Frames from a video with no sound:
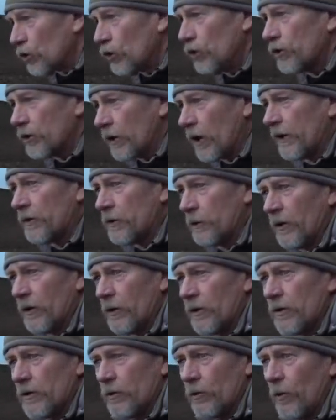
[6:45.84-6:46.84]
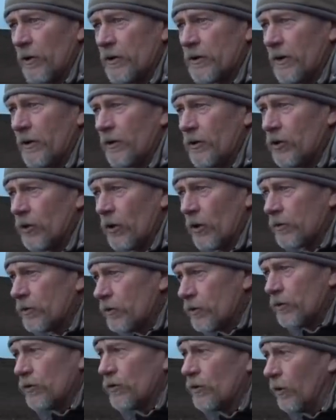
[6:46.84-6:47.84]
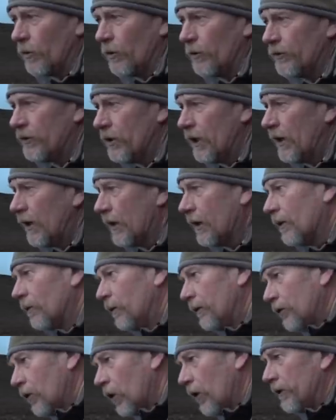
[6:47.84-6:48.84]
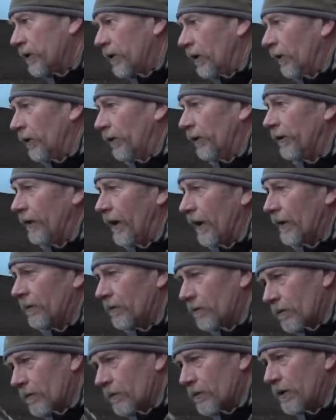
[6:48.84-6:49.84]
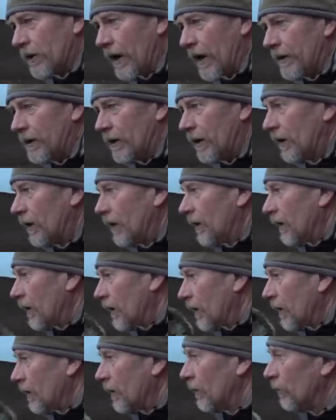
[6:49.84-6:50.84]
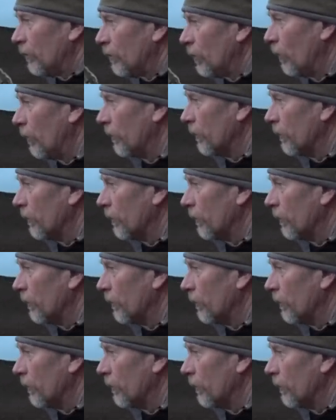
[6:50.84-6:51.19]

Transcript: you start to increase the risk in the shot so it's just not worth taking it we've got a deer on the deck it's dead we don't